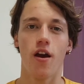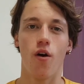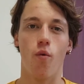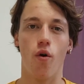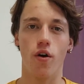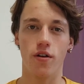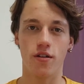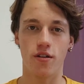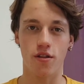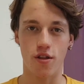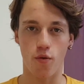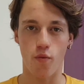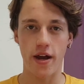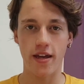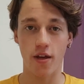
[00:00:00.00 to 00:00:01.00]
was
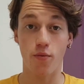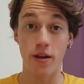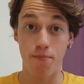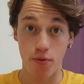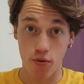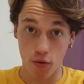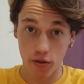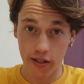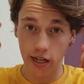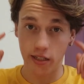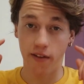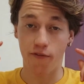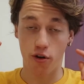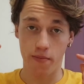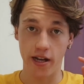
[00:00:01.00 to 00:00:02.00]
the way that we process
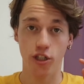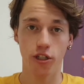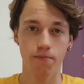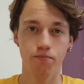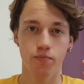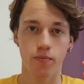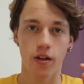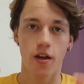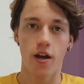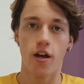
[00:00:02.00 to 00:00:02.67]
information.